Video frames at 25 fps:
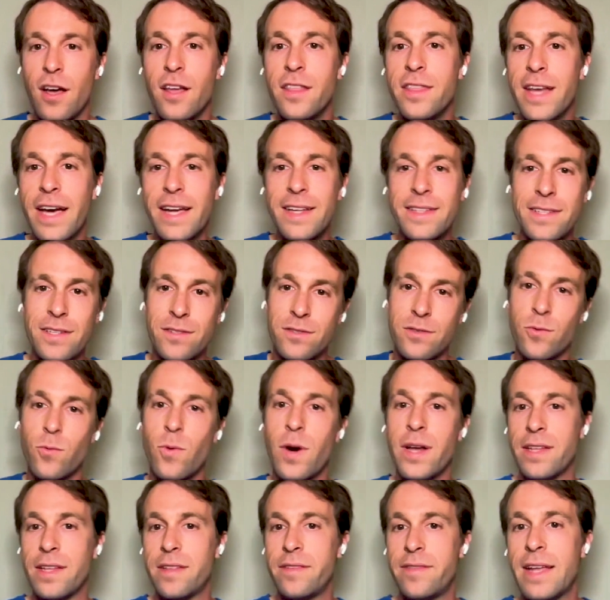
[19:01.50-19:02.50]
a 90 to
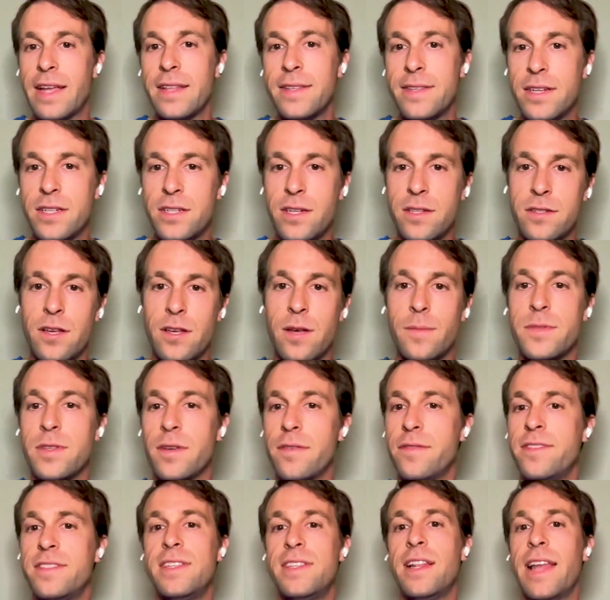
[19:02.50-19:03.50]
1 advantage in
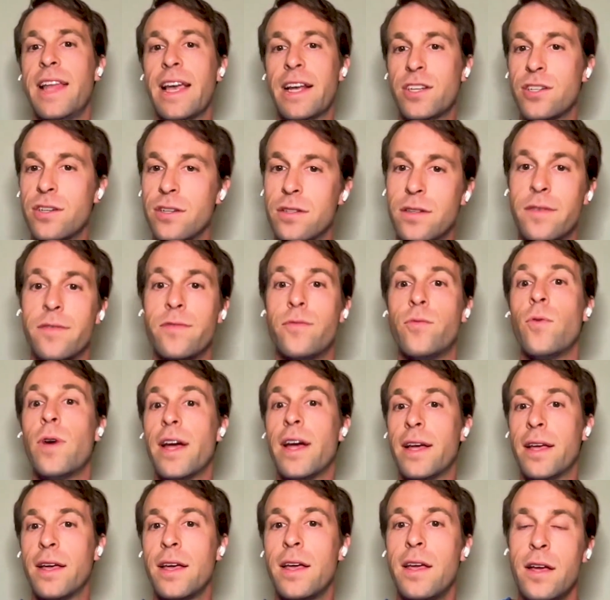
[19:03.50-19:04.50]
terms of selection of
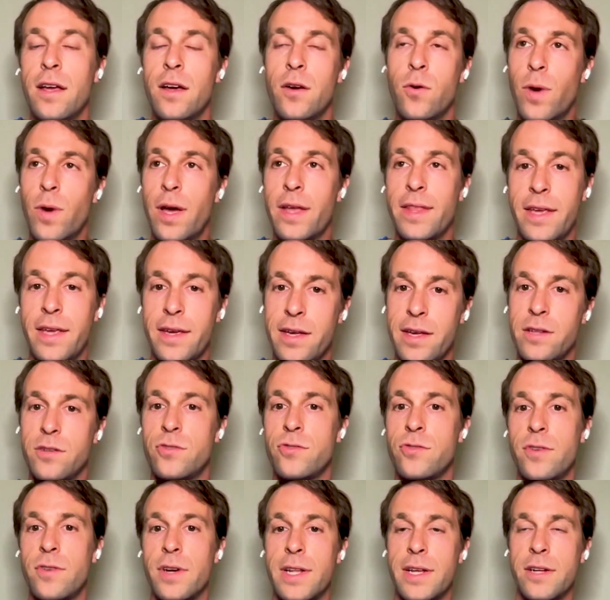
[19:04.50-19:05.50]
where, where they
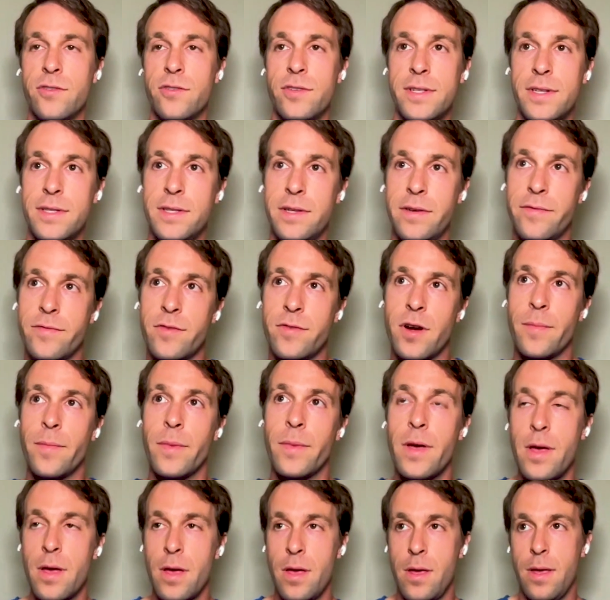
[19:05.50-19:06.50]
can draw electricity
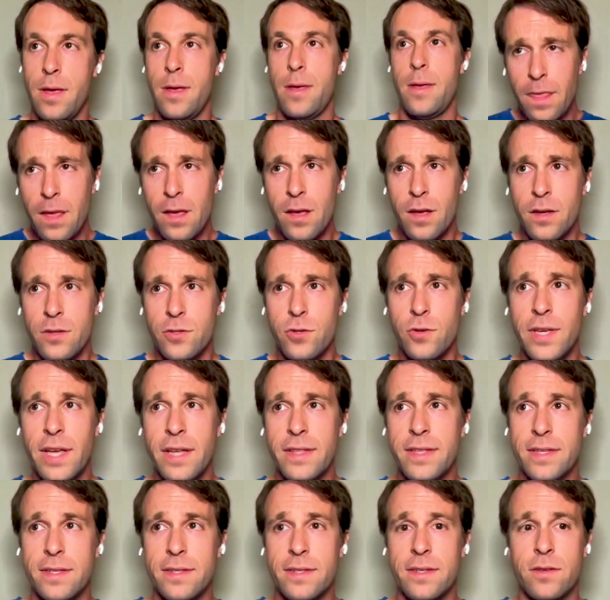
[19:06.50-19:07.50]
from. So
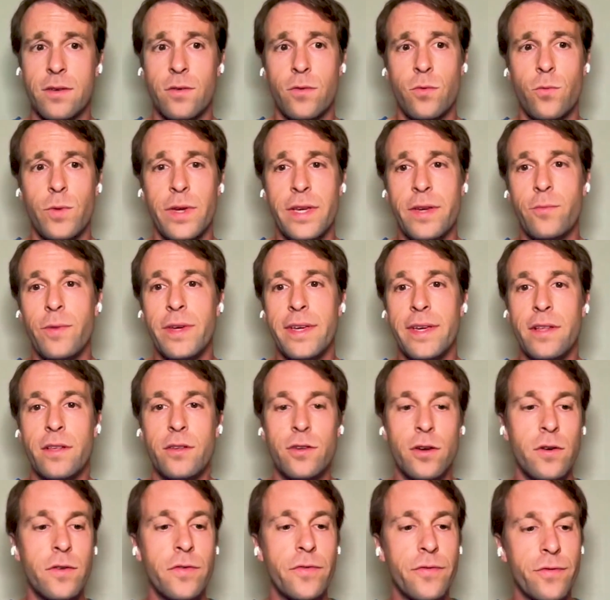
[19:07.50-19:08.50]
yeah, there's, we, we
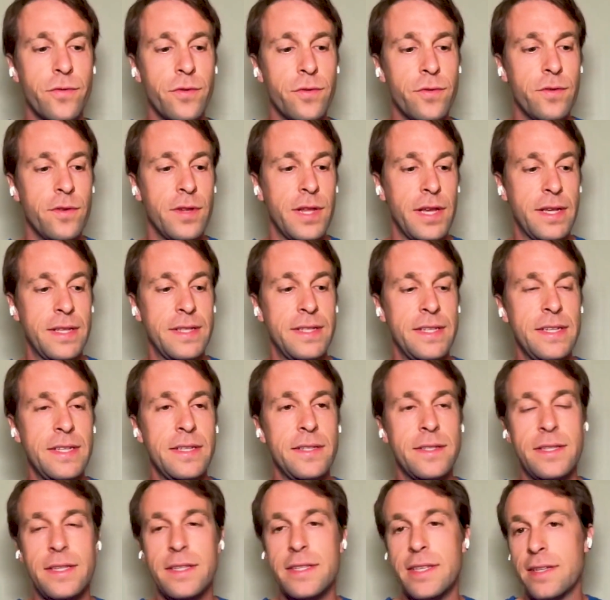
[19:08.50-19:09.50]
can go through like
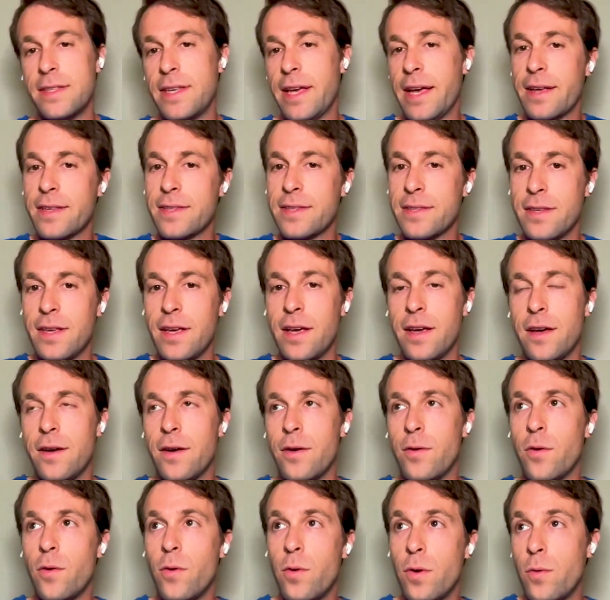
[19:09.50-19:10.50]
the, these attacks
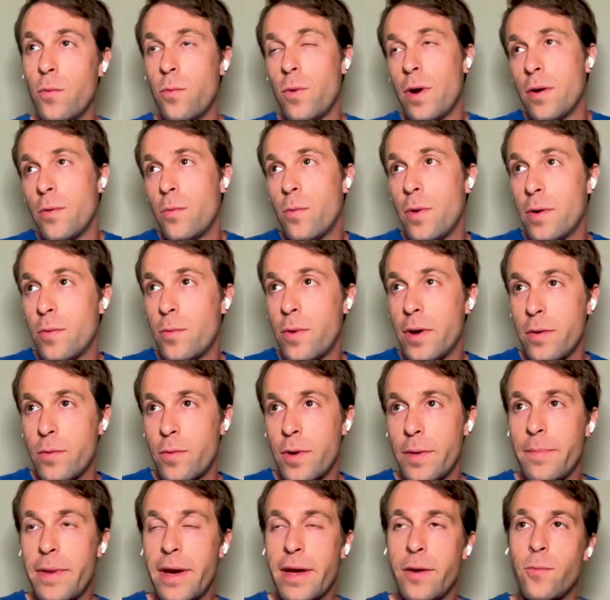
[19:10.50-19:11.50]
uh,
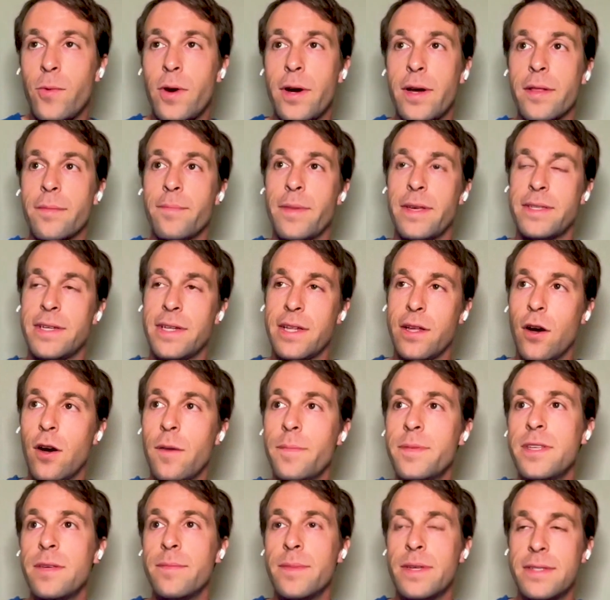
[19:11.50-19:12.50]
one by one, basically
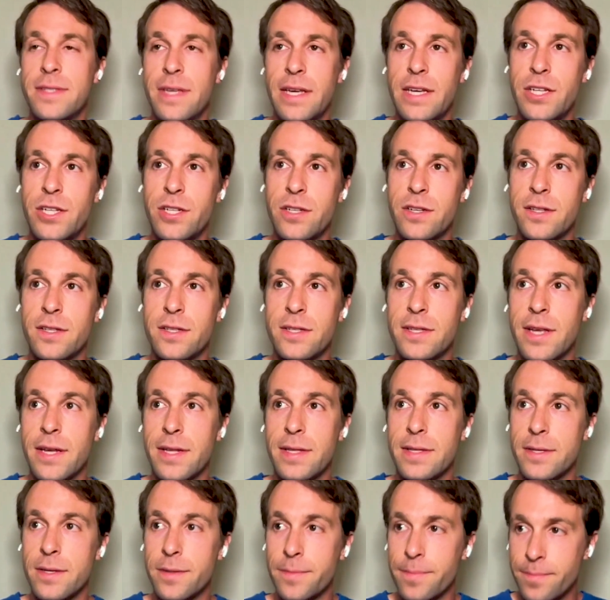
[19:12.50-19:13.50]
optimizations
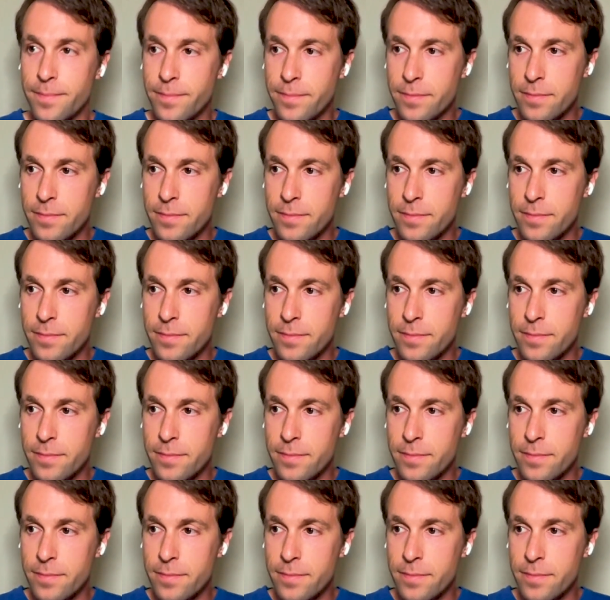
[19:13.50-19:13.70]
that